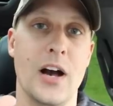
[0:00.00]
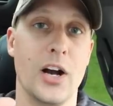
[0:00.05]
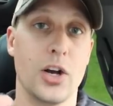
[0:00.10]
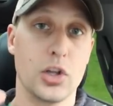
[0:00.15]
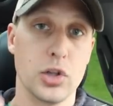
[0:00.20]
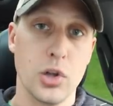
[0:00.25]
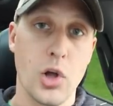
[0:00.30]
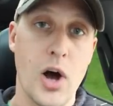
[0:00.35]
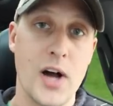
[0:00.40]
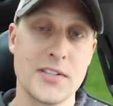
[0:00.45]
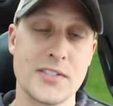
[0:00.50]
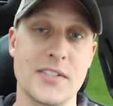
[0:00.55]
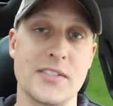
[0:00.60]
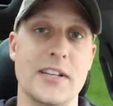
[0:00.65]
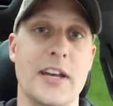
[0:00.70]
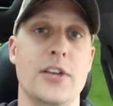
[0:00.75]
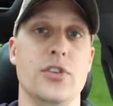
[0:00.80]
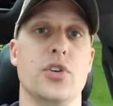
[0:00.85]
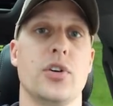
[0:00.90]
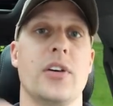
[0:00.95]

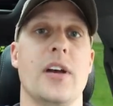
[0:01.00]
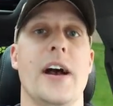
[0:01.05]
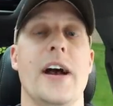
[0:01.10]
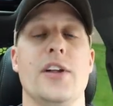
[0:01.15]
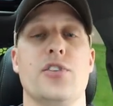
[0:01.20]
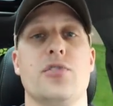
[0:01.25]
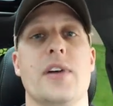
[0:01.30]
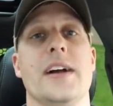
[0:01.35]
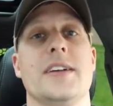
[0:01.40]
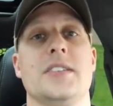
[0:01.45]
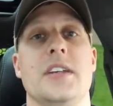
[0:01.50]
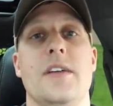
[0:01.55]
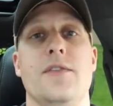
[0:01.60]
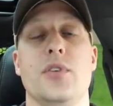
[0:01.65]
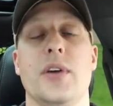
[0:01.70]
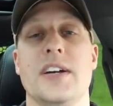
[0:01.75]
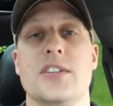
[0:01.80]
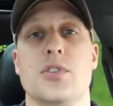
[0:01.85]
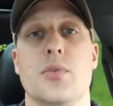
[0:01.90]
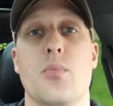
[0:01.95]
clauses in your contracts if
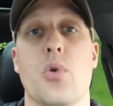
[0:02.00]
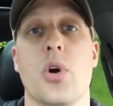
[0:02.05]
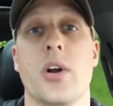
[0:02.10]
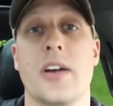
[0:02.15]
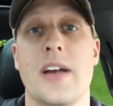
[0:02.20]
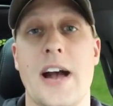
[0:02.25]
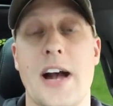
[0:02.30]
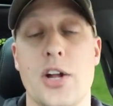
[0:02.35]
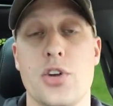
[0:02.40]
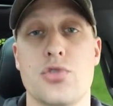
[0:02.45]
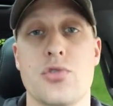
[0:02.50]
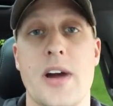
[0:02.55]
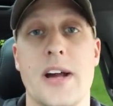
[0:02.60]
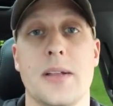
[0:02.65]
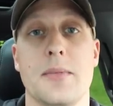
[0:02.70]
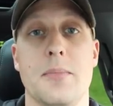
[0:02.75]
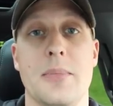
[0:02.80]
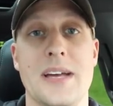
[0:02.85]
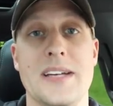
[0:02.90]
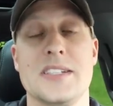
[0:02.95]
you guys are more
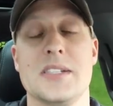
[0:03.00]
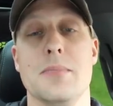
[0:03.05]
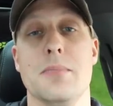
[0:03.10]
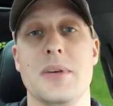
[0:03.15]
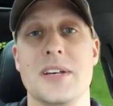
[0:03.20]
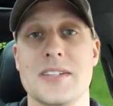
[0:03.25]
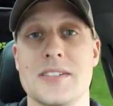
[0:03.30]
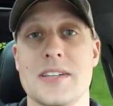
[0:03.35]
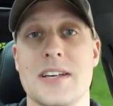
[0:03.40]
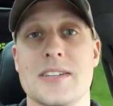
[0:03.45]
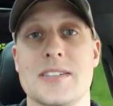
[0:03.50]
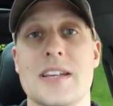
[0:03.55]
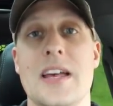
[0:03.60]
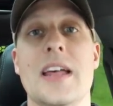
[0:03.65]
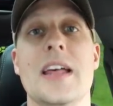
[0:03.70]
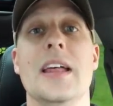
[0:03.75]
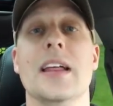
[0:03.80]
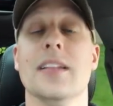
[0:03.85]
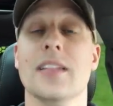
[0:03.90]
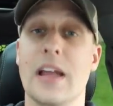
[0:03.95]
contract-based business?
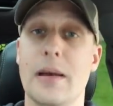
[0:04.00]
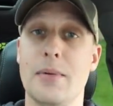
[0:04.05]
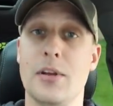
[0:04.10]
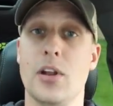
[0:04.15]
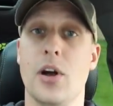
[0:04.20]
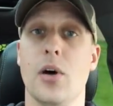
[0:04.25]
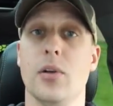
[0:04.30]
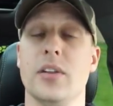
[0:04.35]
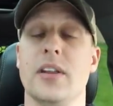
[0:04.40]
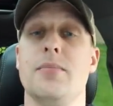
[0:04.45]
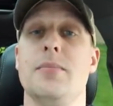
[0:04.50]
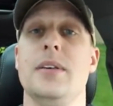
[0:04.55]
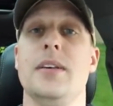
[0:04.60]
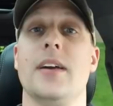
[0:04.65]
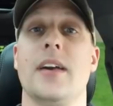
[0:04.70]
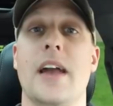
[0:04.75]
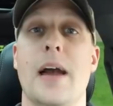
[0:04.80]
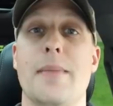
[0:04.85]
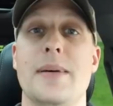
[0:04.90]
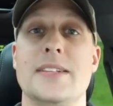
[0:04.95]
Let me know, leave
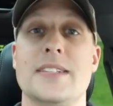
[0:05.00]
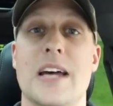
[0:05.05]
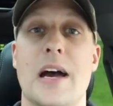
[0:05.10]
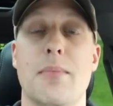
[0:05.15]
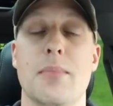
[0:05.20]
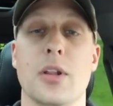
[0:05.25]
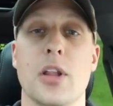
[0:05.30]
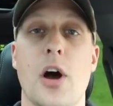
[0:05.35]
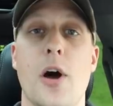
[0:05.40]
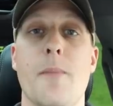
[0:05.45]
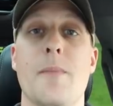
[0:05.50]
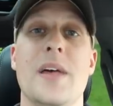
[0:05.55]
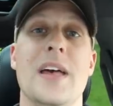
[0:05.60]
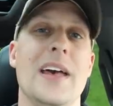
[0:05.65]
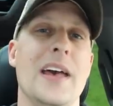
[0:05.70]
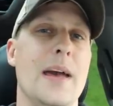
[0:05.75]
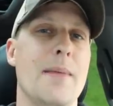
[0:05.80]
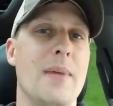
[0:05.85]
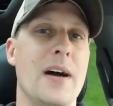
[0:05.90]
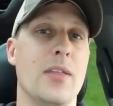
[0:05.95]
me a comment down below.
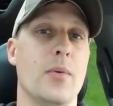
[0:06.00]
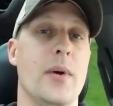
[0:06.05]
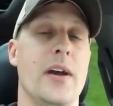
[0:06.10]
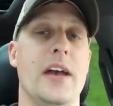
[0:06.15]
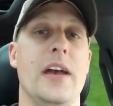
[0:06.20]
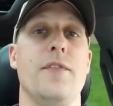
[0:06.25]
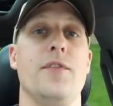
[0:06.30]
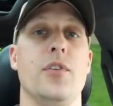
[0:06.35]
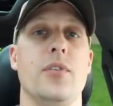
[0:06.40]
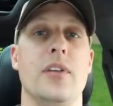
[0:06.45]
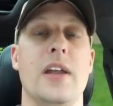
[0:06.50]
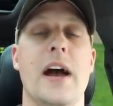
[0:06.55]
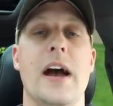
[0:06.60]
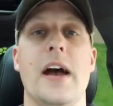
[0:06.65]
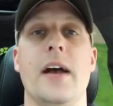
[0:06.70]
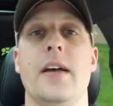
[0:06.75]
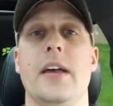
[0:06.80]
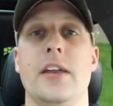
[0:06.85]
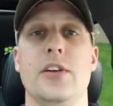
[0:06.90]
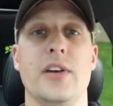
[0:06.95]
And by the way, if you're
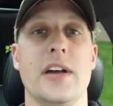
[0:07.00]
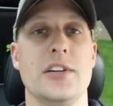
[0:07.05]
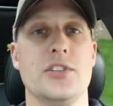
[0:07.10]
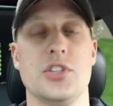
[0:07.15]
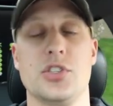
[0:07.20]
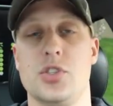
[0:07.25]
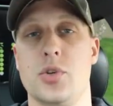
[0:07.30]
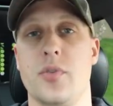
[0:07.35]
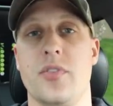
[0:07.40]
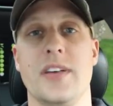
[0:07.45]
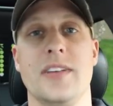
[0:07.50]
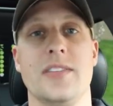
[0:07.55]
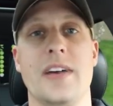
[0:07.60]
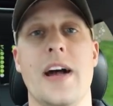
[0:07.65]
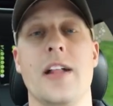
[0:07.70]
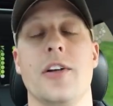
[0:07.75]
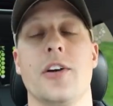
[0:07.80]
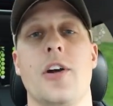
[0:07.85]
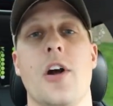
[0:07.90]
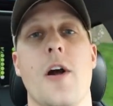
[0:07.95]
not, and you guys just do things a
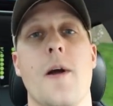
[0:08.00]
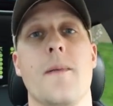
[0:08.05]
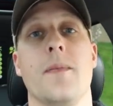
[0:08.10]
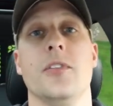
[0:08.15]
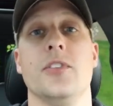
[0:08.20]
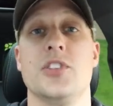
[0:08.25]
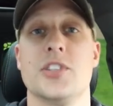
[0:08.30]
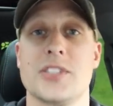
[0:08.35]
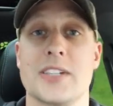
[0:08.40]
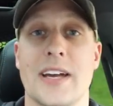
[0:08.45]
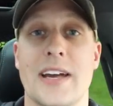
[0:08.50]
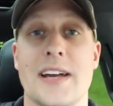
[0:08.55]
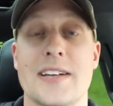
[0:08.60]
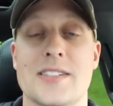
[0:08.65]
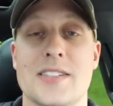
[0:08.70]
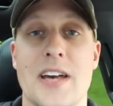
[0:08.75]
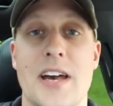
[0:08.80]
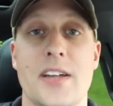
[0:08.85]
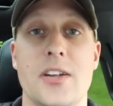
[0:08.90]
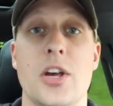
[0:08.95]
la carte, just like I
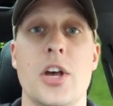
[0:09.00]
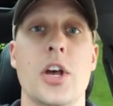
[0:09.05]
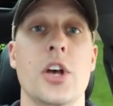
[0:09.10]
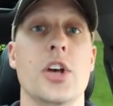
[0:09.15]
said,